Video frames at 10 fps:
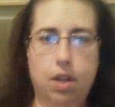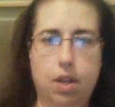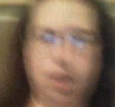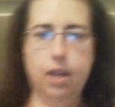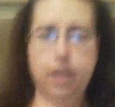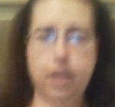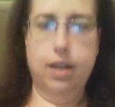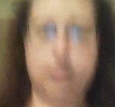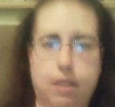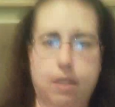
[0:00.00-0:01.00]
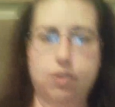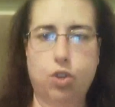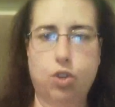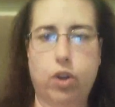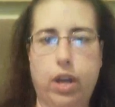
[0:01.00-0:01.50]
Hi guys,
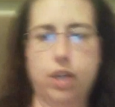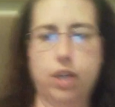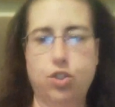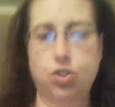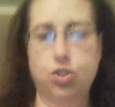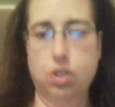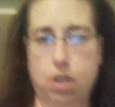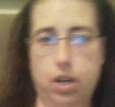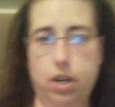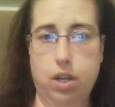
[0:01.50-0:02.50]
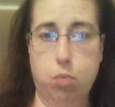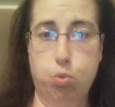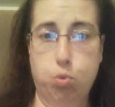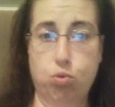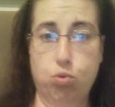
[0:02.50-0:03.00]
sorry I just got out of the
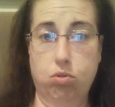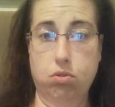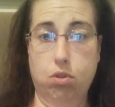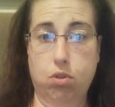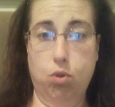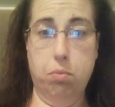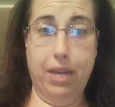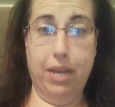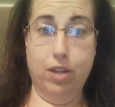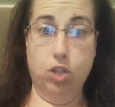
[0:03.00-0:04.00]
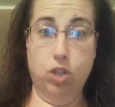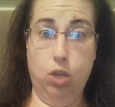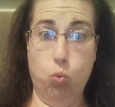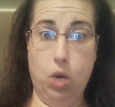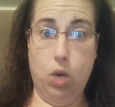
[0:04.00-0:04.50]
pool so my hair's a
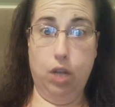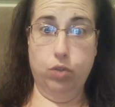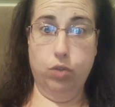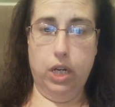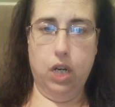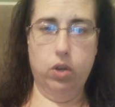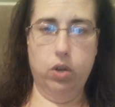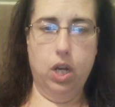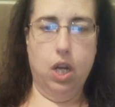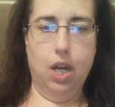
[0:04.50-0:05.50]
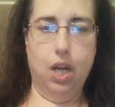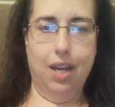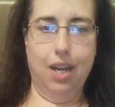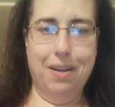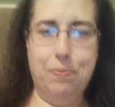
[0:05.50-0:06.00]
little wild right now.
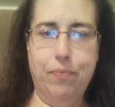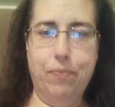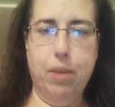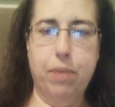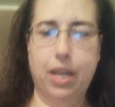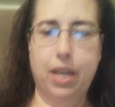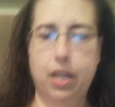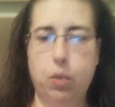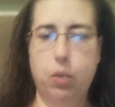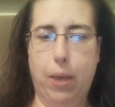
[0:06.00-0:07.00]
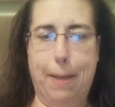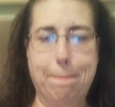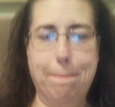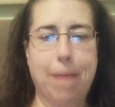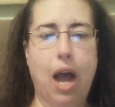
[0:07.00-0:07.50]
Um, but anyway,
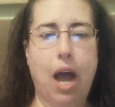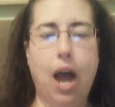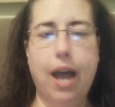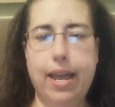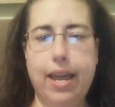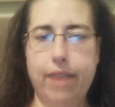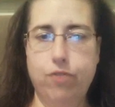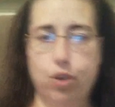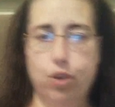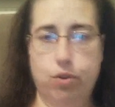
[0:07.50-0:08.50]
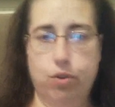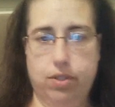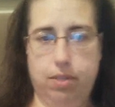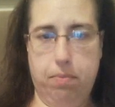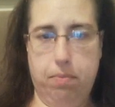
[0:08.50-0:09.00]
I have noticed
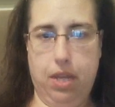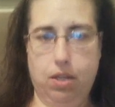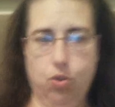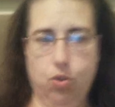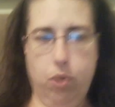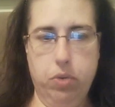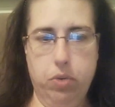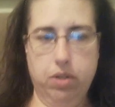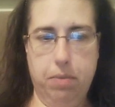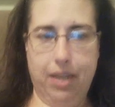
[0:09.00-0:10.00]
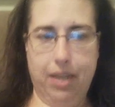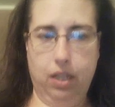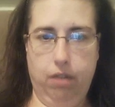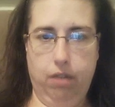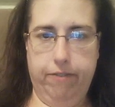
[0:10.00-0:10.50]
some things, so I wanted to make a
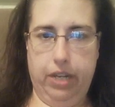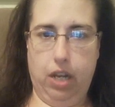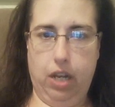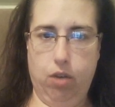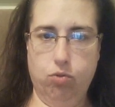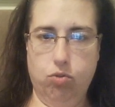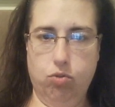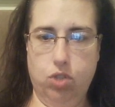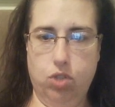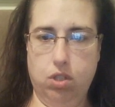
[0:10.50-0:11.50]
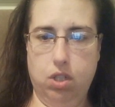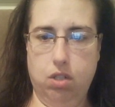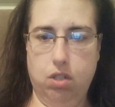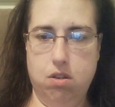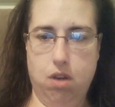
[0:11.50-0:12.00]
little video just to
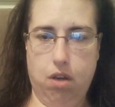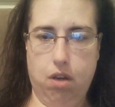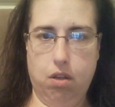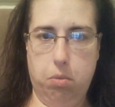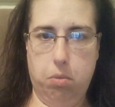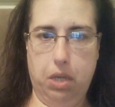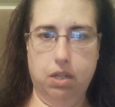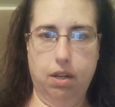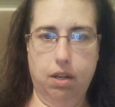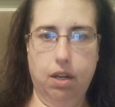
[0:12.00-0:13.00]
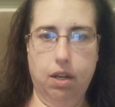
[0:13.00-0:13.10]
document it.